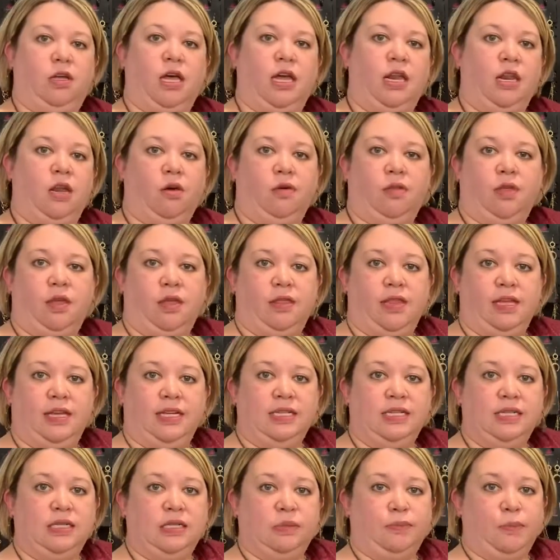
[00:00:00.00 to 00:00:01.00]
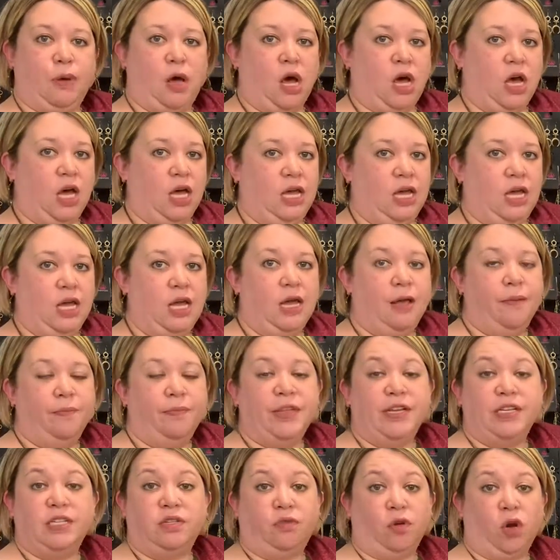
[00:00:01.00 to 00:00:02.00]
I know that this spot
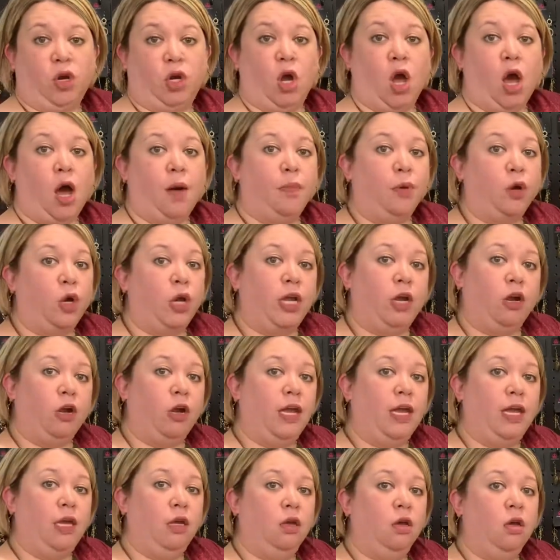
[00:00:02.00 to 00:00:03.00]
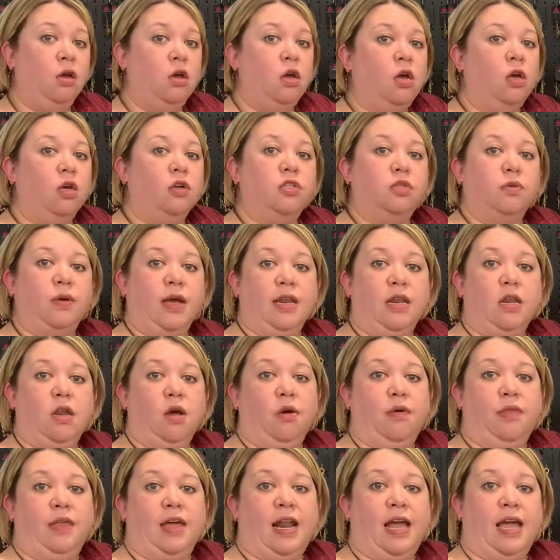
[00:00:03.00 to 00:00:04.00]
is for a copper earring, so I
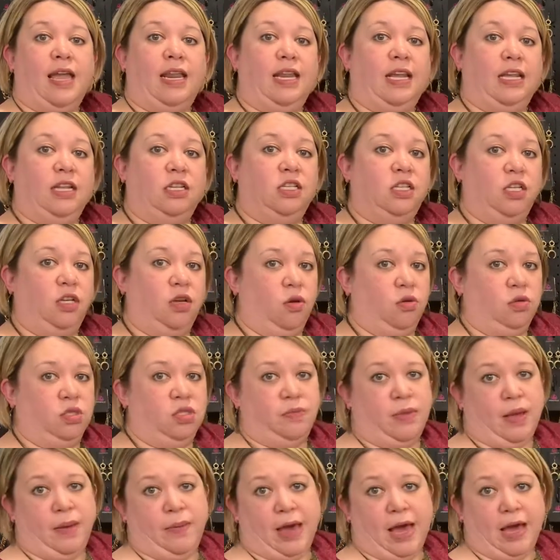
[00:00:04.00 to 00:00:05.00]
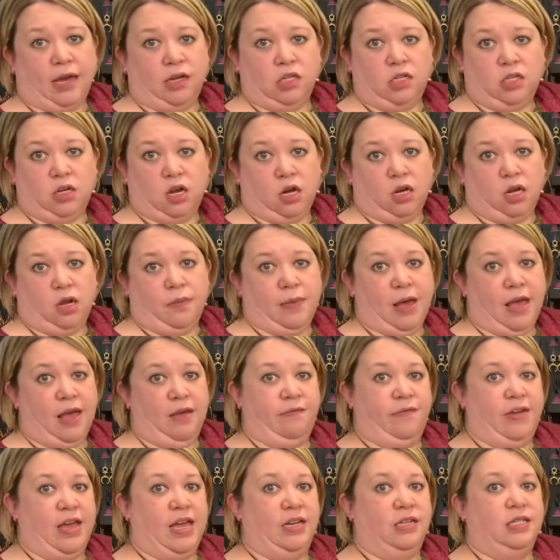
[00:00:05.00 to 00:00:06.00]
know that I need to go to my back stock at my
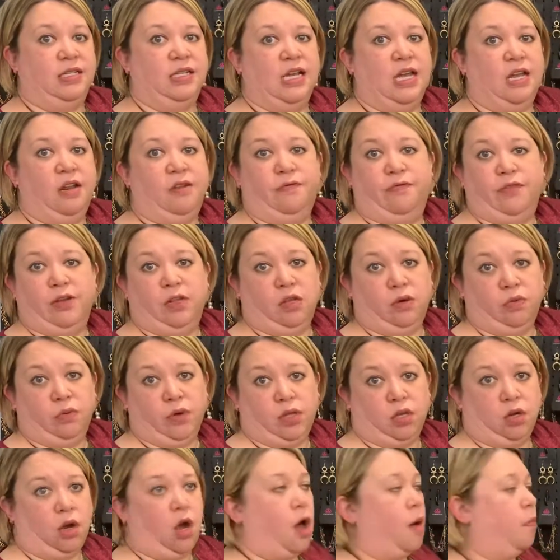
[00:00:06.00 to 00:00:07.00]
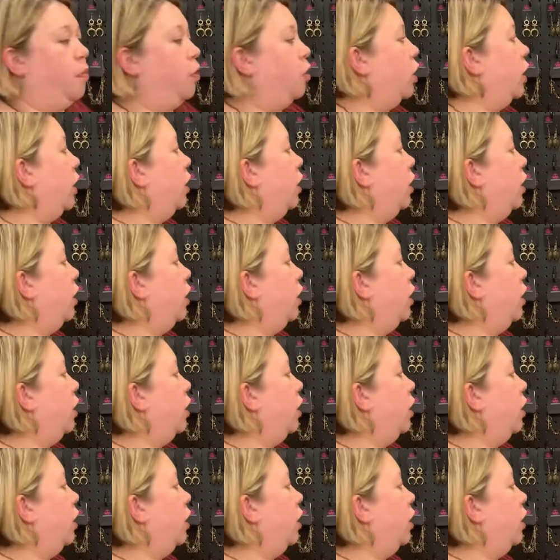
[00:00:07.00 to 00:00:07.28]
event and fill it with a copper